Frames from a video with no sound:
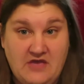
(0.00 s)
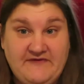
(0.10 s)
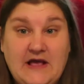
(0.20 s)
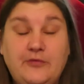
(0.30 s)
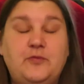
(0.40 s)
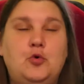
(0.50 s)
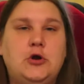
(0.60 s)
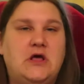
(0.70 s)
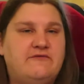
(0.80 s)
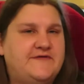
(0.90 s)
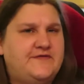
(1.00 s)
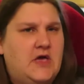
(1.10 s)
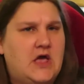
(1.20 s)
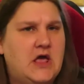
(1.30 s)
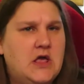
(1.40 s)
I think I was more nervous
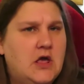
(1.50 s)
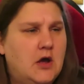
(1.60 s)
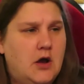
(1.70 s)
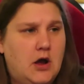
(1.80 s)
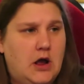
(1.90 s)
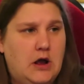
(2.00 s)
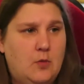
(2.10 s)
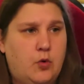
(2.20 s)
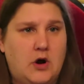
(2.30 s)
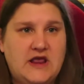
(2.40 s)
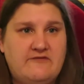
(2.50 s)
that what